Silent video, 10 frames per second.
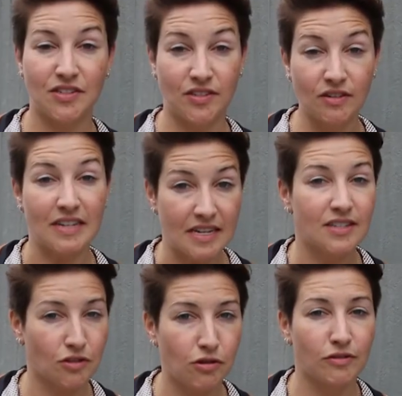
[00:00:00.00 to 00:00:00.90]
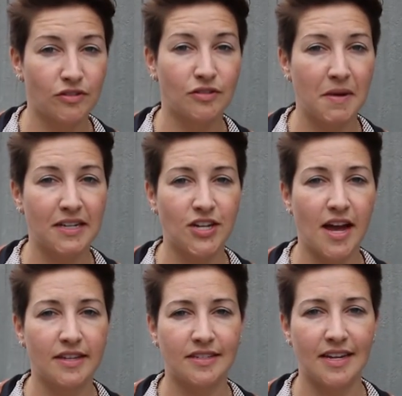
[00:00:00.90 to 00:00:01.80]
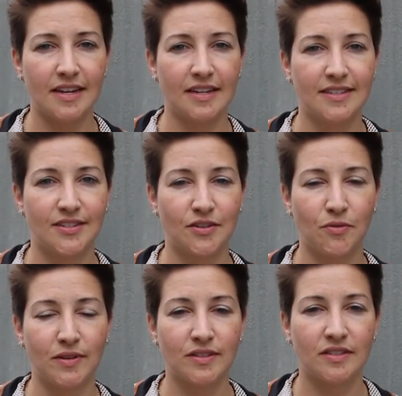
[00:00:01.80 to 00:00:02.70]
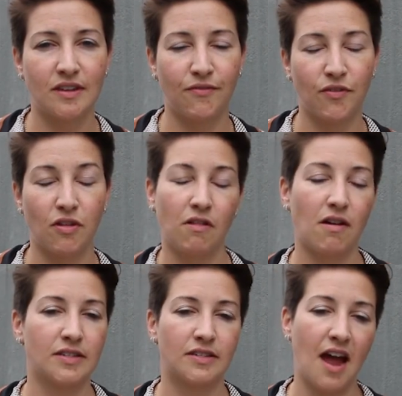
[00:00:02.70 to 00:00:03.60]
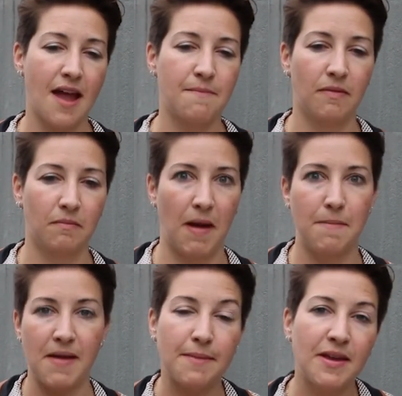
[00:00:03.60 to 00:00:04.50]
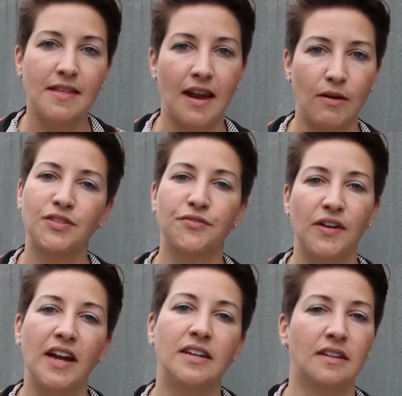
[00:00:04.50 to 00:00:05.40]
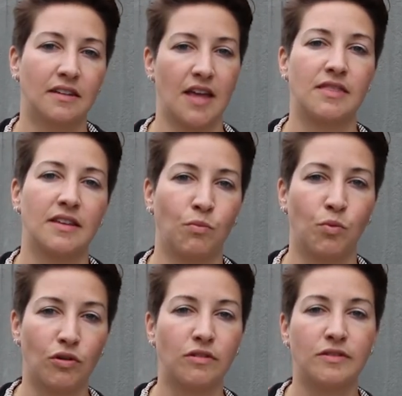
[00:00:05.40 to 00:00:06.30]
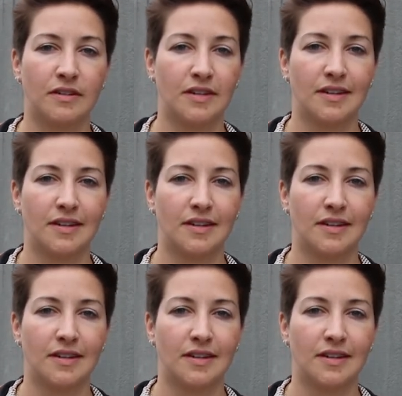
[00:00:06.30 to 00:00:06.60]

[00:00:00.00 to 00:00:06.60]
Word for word: It still is close to my chest, and it still was, for the longest time, my baby that I was afraid to let the world